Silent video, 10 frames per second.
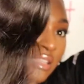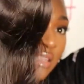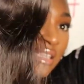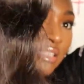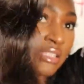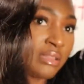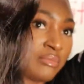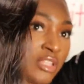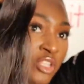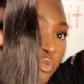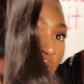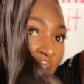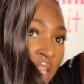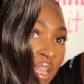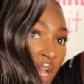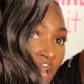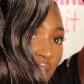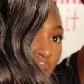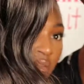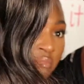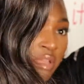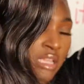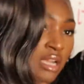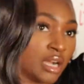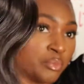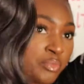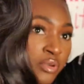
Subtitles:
This is something you cannot make up.